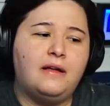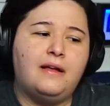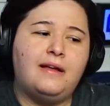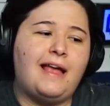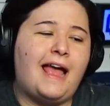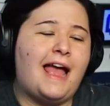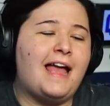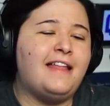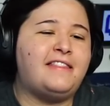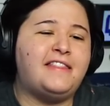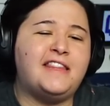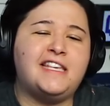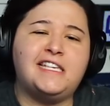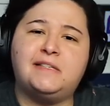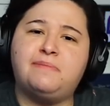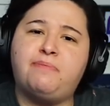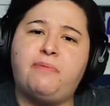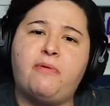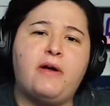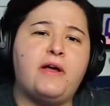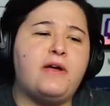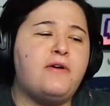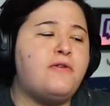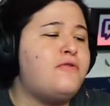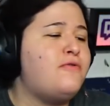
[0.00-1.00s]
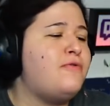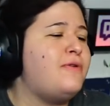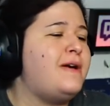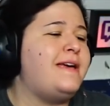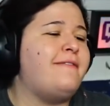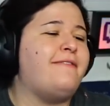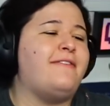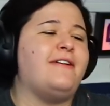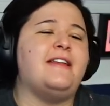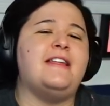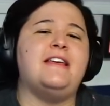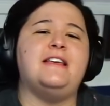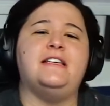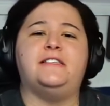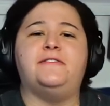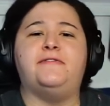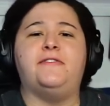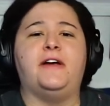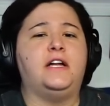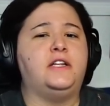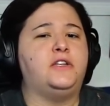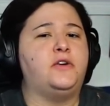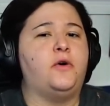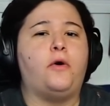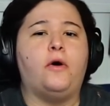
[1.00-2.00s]
At this point, who even is
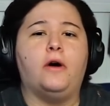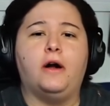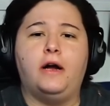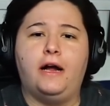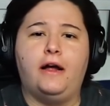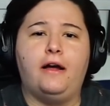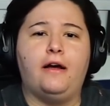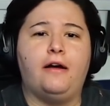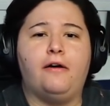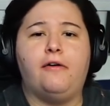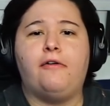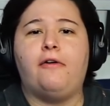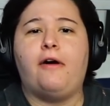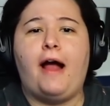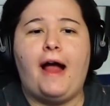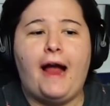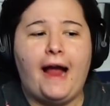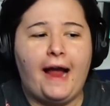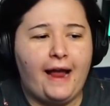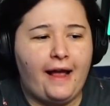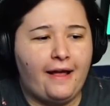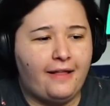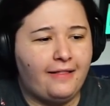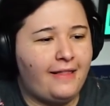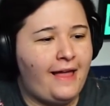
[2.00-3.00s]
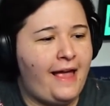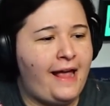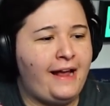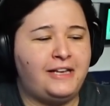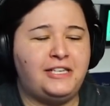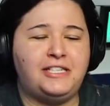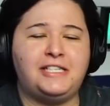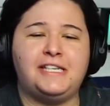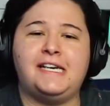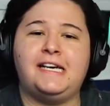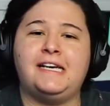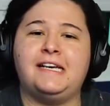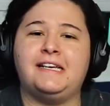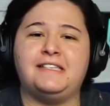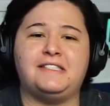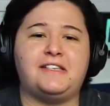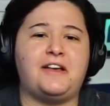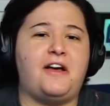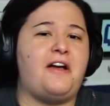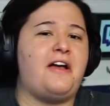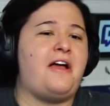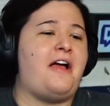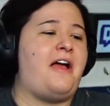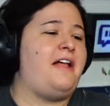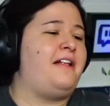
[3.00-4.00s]
Victoria, right? Like, she is
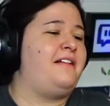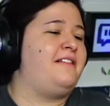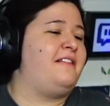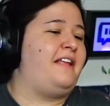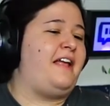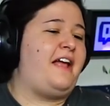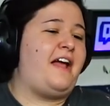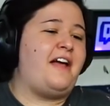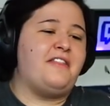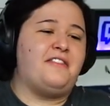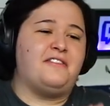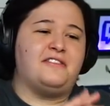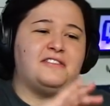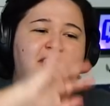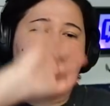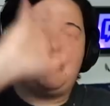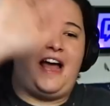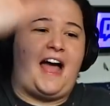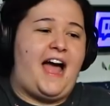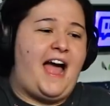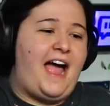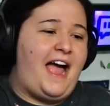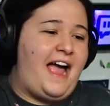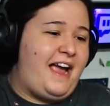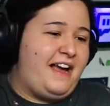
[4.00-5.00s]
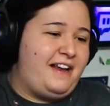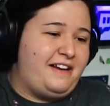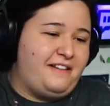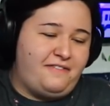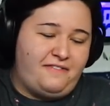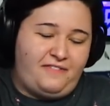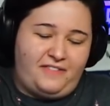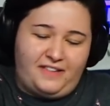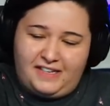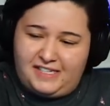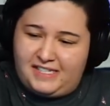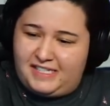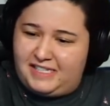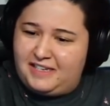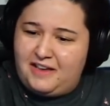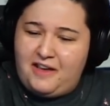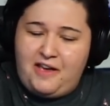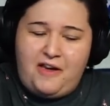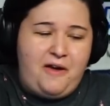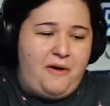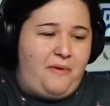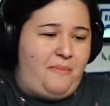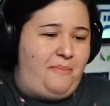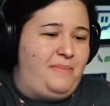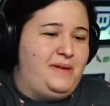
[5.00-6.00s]
on the other side of this
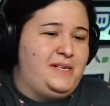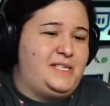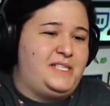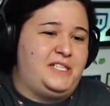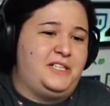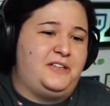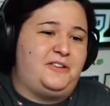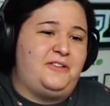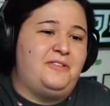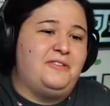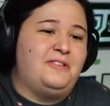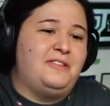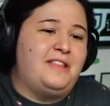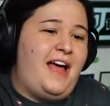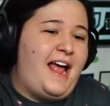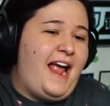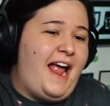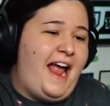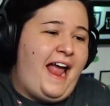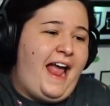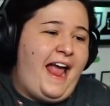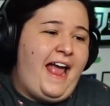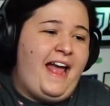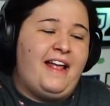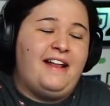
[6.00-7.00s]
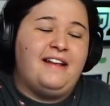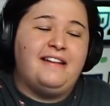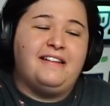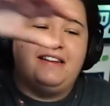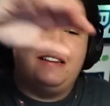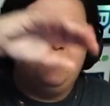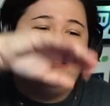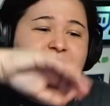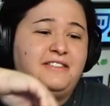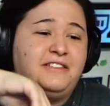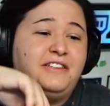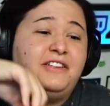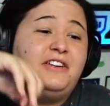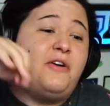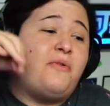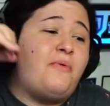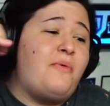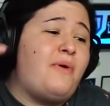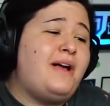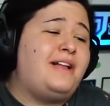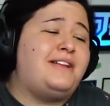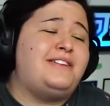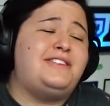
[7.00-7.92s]
mystical land, and you know what?